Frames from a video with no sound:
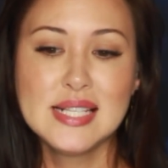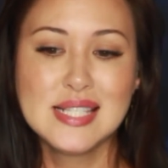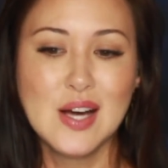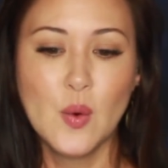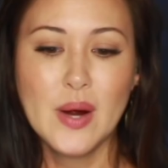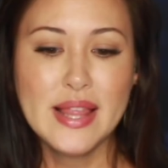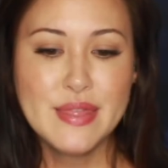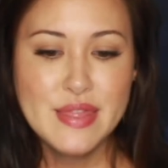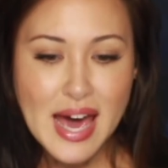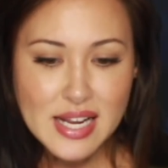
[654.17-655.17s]
So
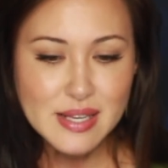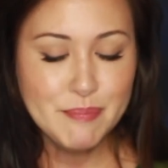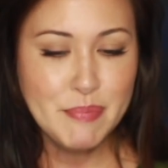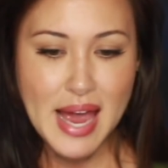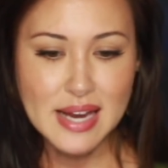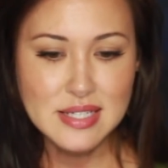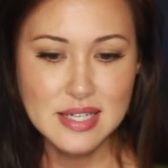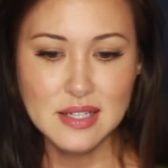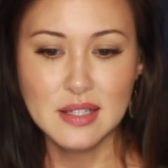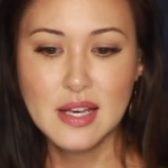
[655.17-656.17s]
that is a bad
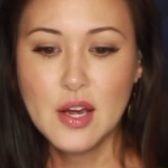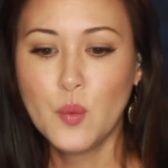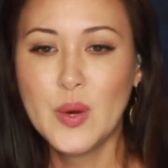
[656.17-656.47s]
deal.